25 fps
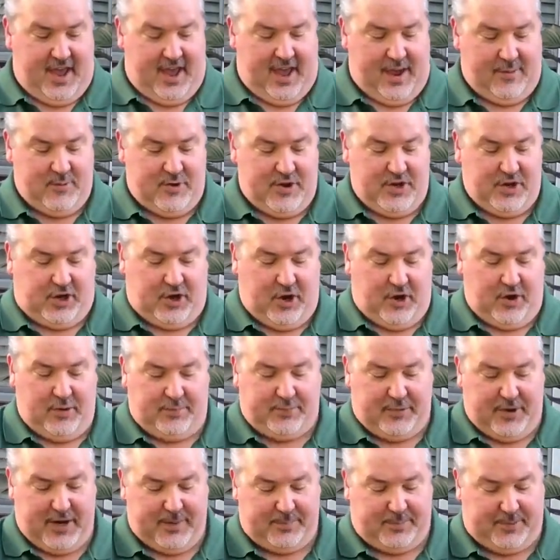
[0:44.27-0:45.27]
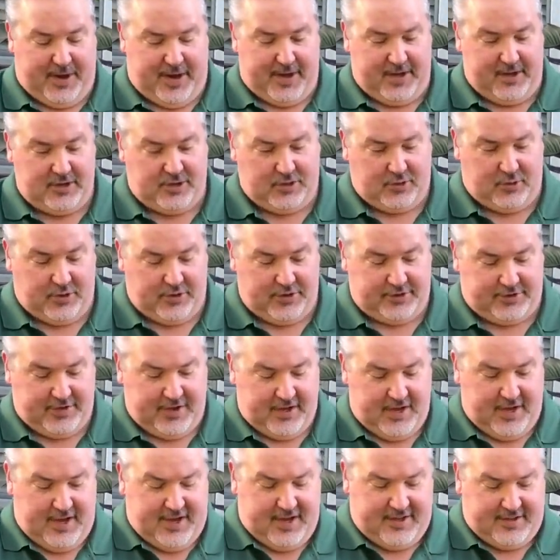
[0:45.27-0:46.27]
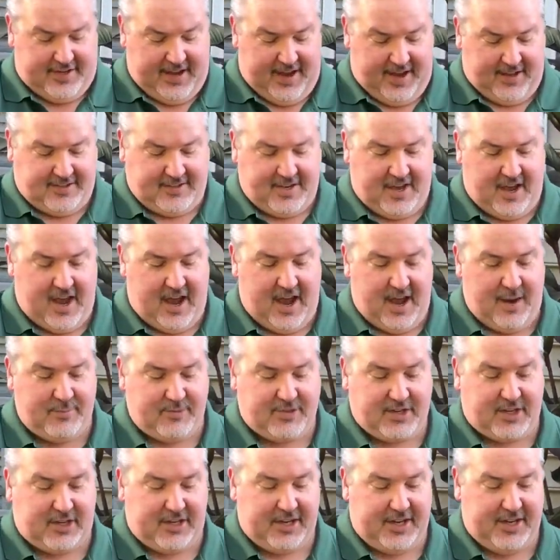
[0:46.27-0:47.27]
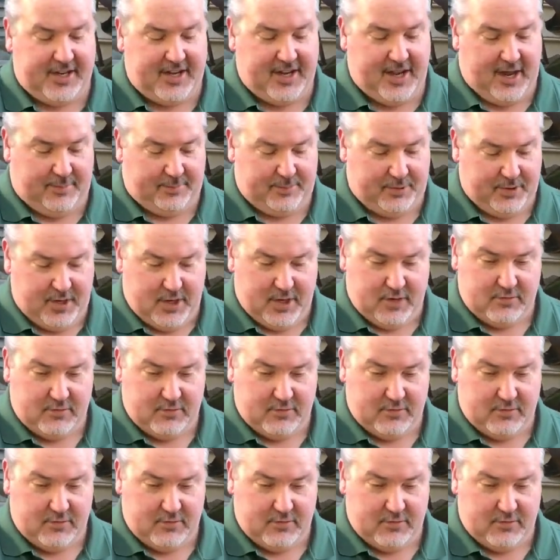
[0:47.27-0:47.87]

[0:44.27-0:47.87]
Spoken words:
And when you go to bring a plant indoors, take time to clean it up.